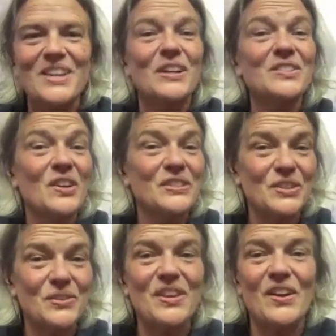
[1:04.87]
Greg's
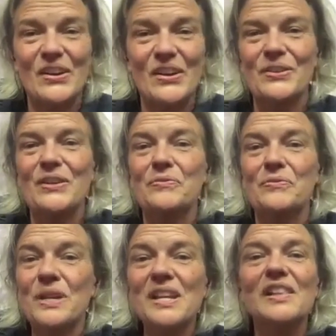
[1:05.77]
also the author of
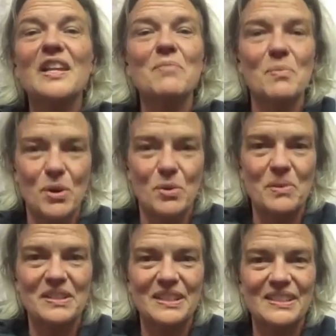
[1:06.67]
Reclaim the
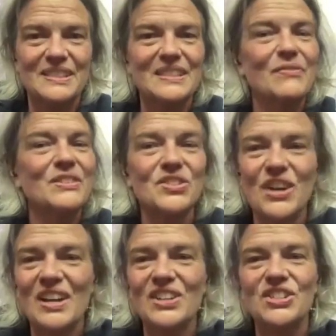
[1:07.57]
Moment, 7
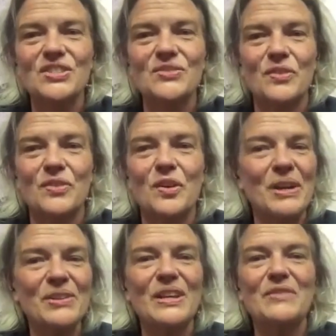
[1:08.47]
Strategies for a
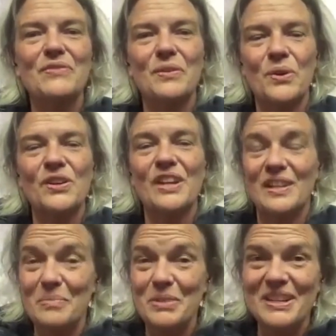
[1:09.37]
Better Life at Work
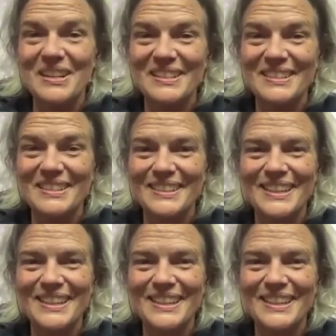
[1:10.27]
and Beyond.